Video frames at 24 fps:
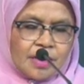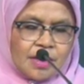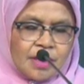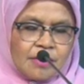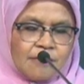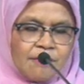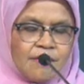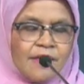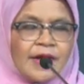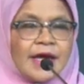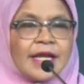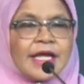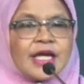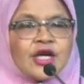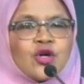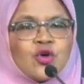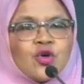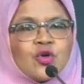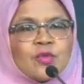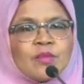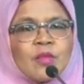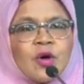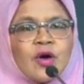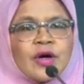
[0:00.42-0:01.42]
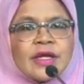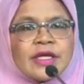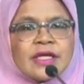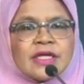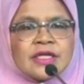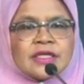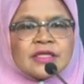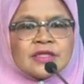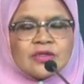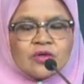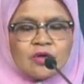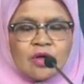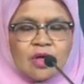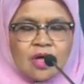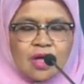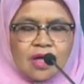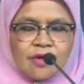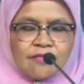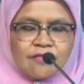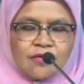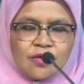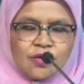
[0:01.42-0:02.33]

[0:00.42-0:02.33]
A very good morning to all of